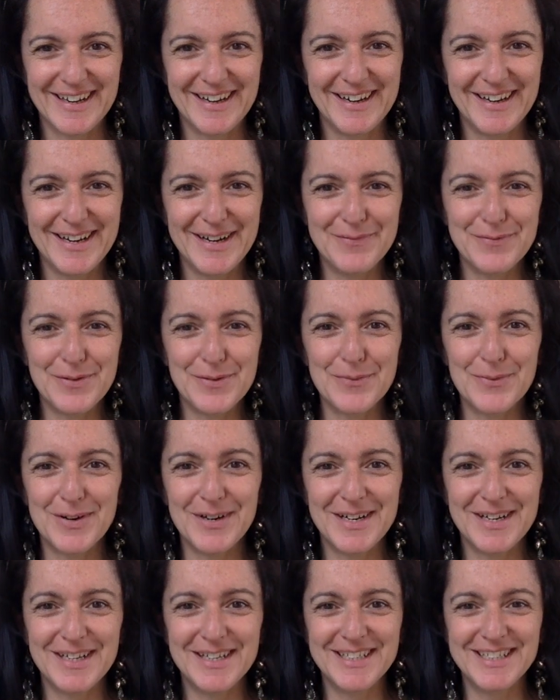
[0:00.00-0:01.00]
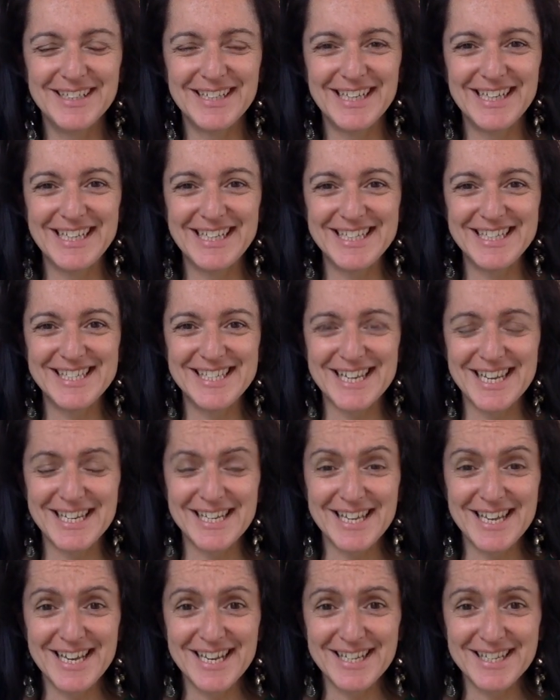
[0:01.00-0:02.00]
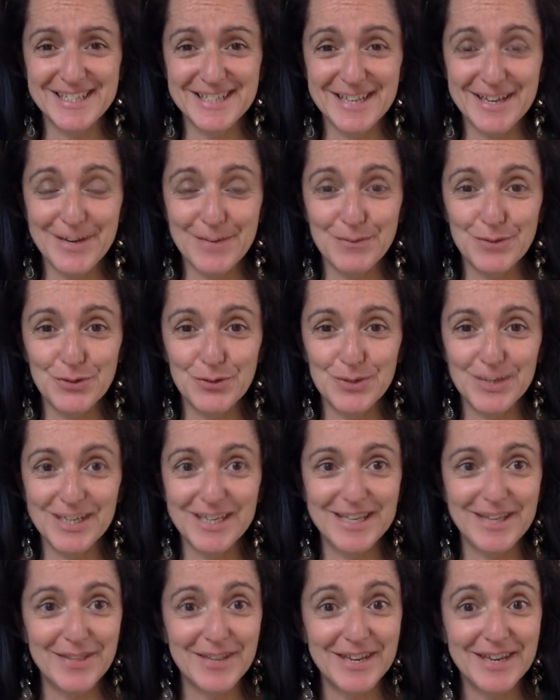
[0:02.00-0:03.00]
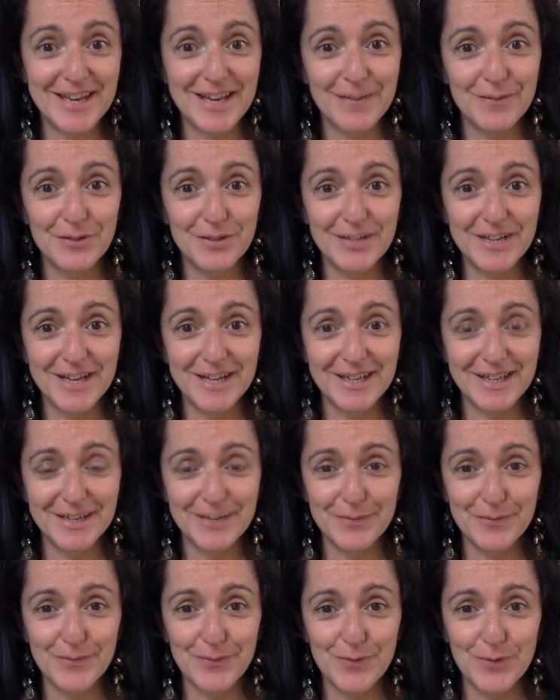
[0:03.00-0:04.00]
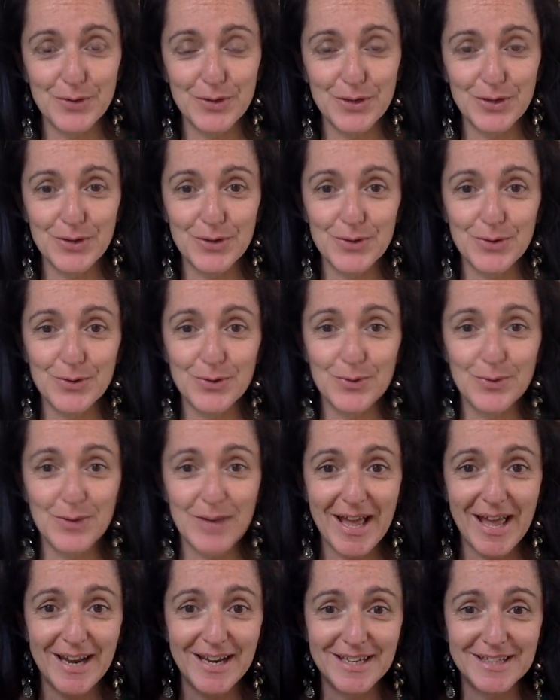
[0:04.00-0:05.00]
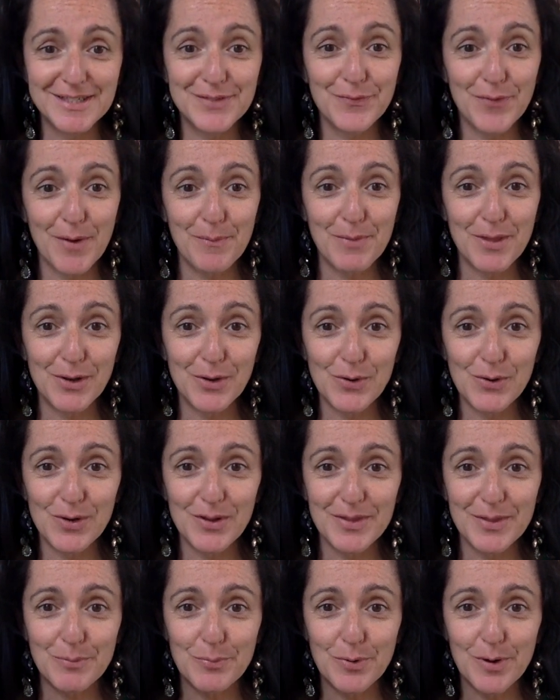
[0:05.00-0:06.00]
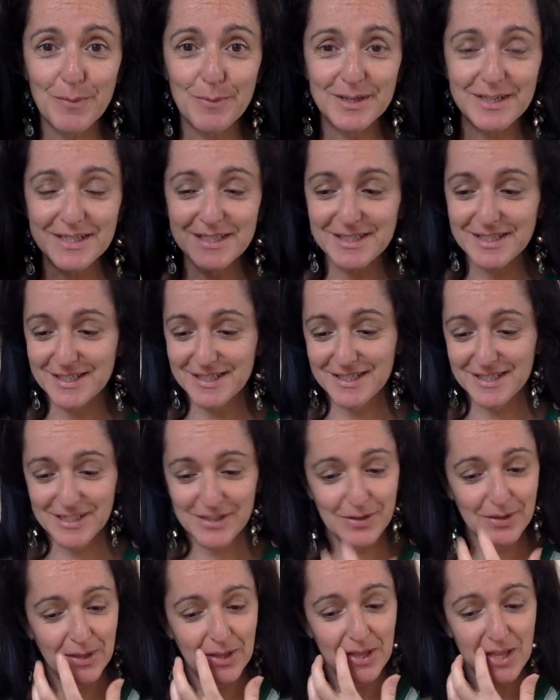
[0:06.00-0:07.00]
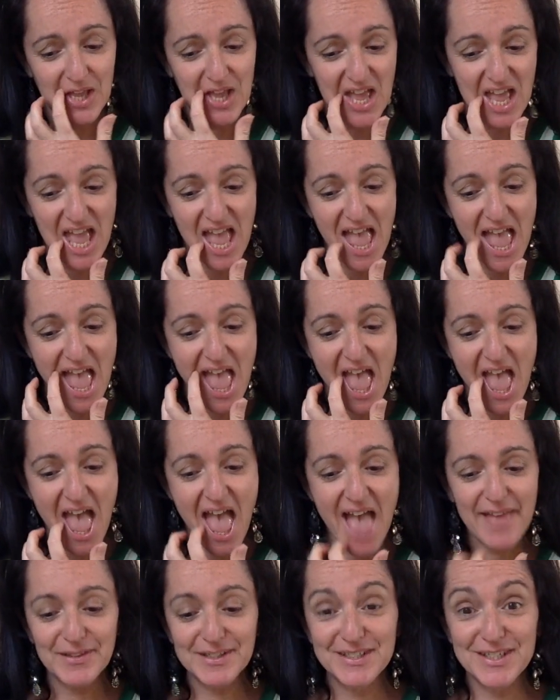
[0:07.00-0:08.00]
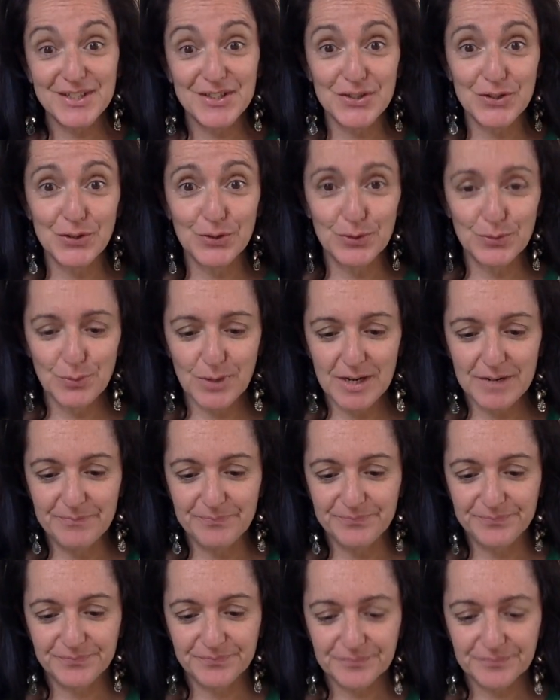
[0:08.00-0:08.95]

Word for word: Hi everyone, it's Agnes and I'm doing another Neville Nugget for you and it's from The Law and the Promise. This is a good one.